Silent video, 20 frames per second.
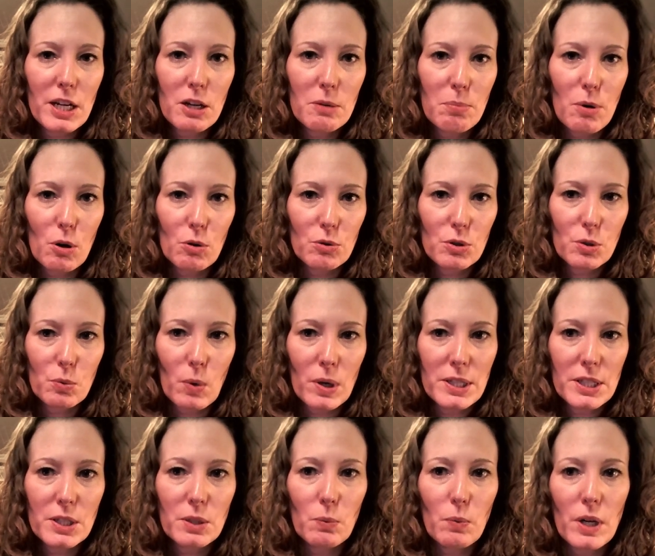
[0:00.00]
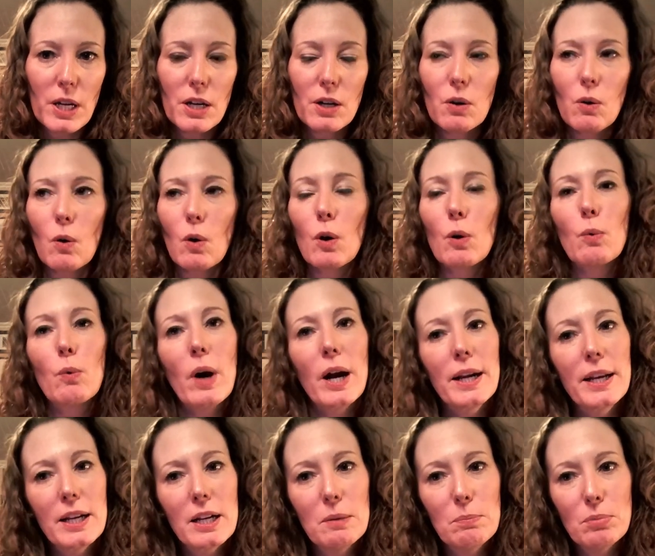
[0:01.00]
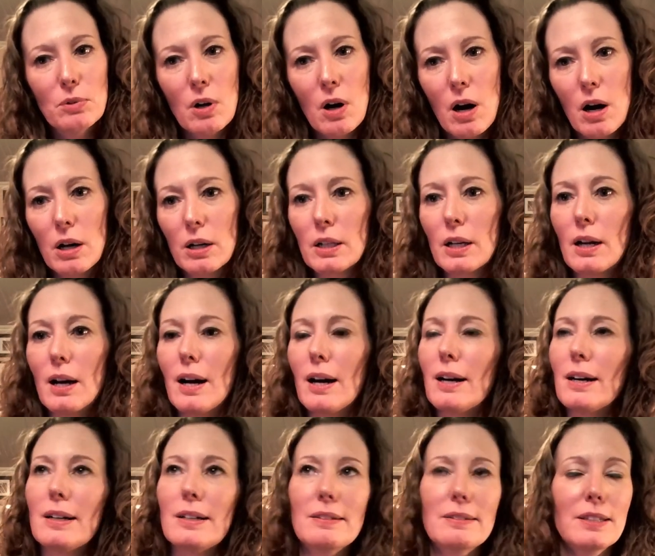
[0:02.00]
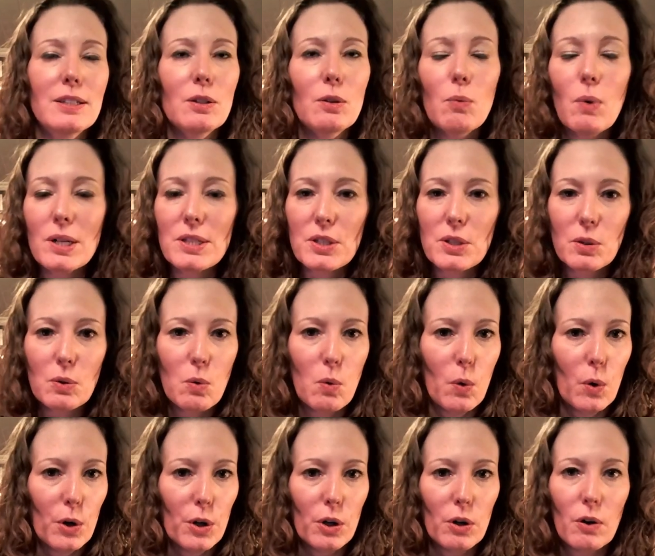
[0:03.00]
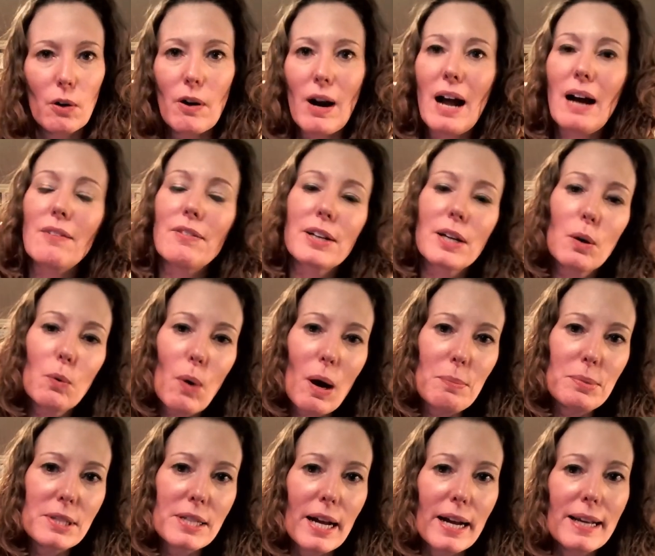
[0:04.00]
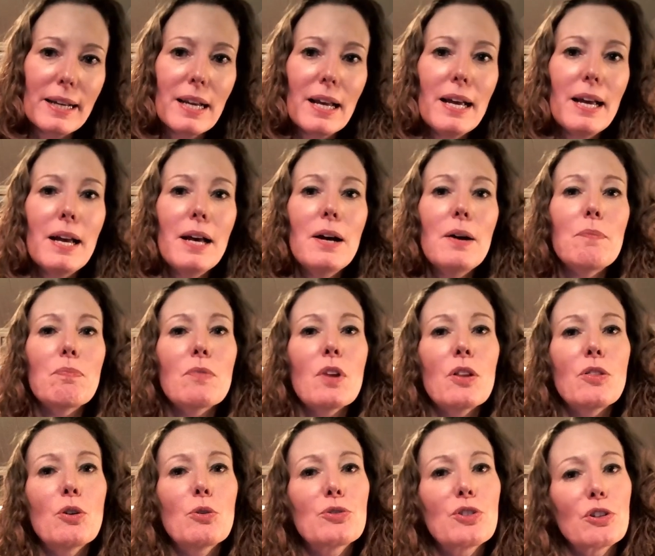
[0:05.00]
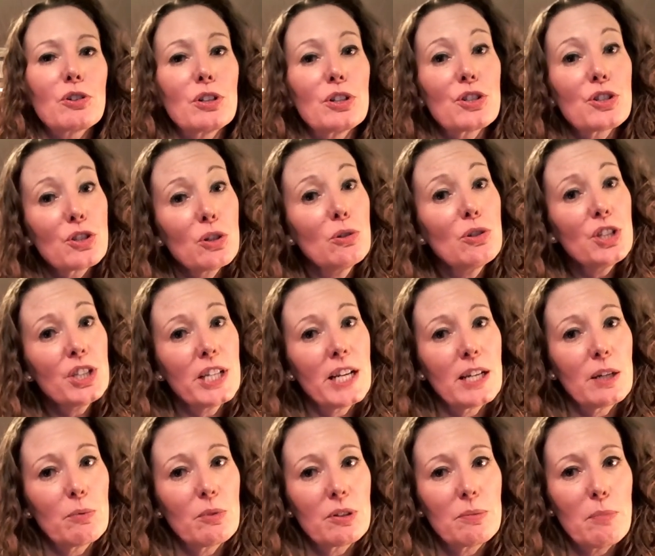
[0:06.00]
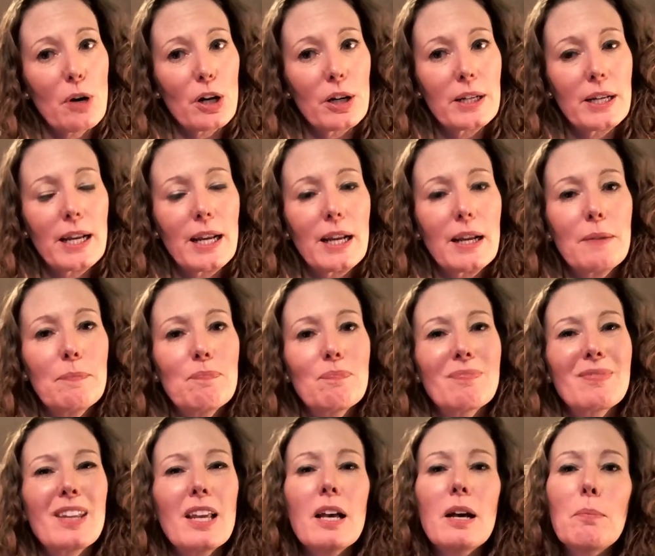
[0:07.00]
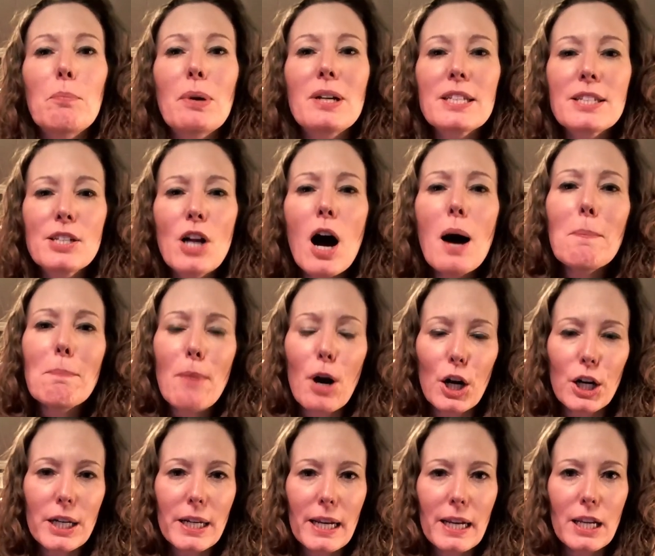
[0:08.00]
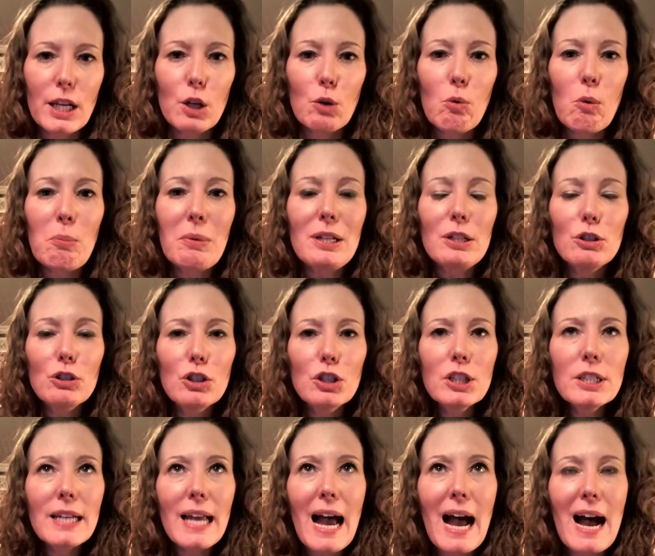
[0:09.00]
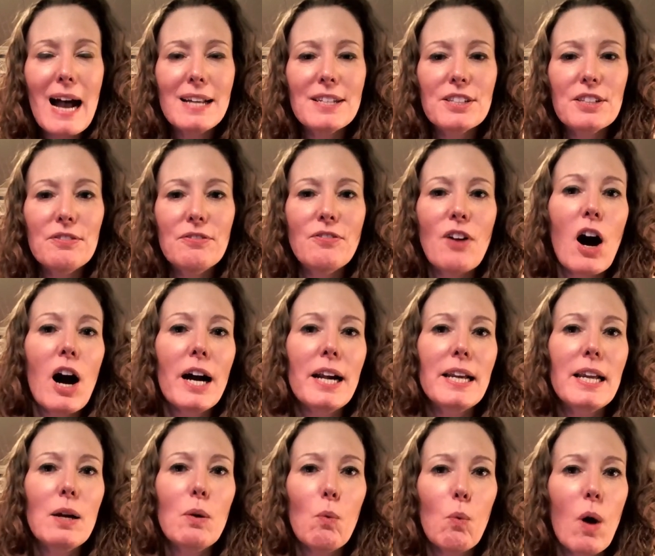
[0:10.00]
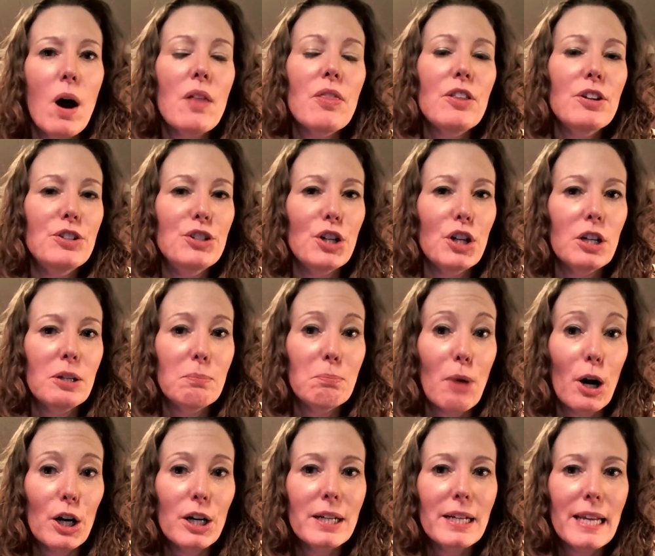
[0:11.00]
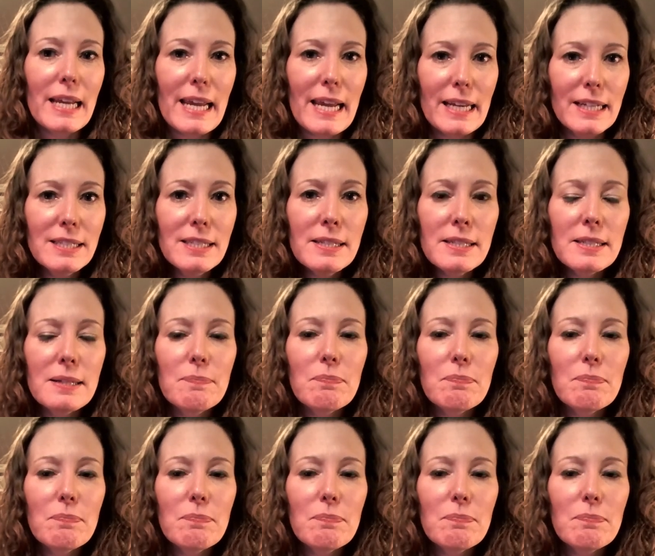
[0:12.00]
post once a week or writing a blog, once a quarter, or having a website. Those are associated with marketing, but it's not marketing. When we look at defining what the term marketing is